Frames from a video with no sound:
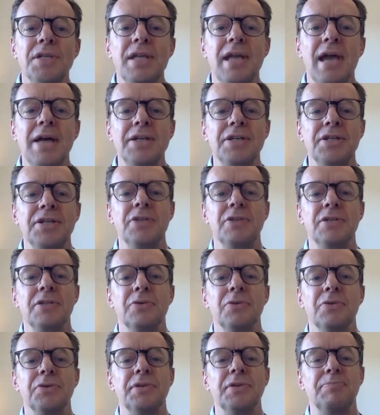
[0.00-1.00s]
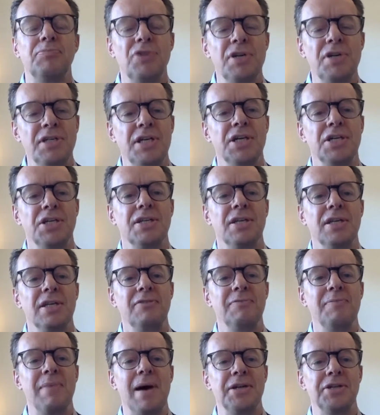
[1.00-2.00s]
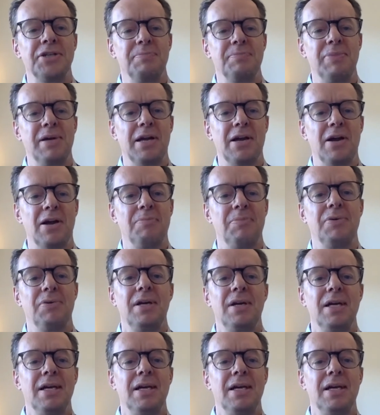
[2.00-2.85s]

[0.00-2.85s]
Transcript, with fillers: are the attitudes towards the British that you managed to pick up